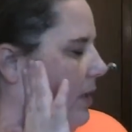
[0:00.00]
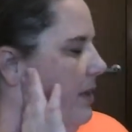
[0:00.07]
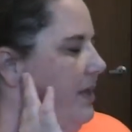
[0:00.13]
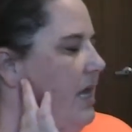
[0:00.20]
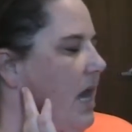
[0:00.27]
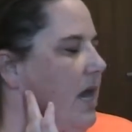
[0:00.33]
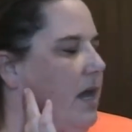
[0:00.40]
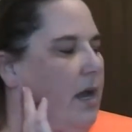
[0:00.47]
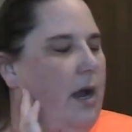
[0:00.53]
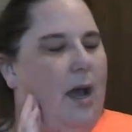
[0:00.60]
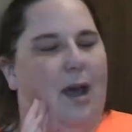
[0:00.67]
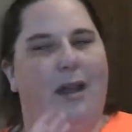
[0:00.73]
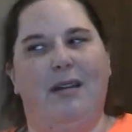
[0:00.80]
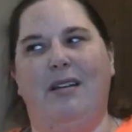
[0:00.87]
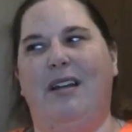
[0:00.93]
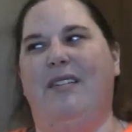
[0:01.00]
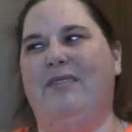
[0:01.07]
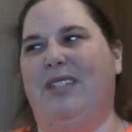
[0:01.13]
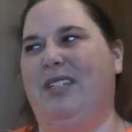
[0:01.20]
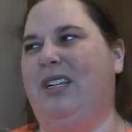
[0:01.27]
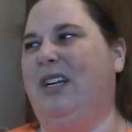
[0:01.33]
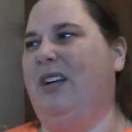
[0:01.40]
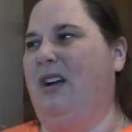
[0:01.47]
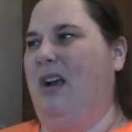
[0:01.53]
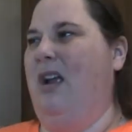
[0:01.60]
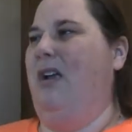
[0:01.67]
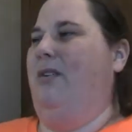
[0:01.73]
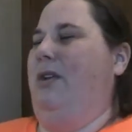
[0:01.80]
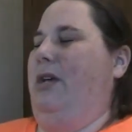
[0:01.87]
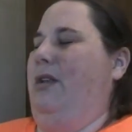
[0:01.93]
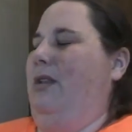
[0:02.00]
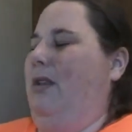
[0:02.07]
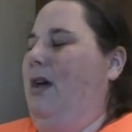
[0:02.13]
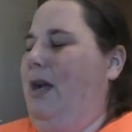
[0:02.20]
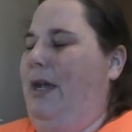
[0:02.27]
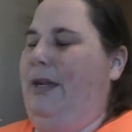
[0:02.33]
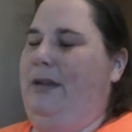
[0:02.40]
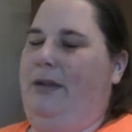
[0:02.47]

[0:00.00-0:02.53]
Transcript: that I don't have to dig around online.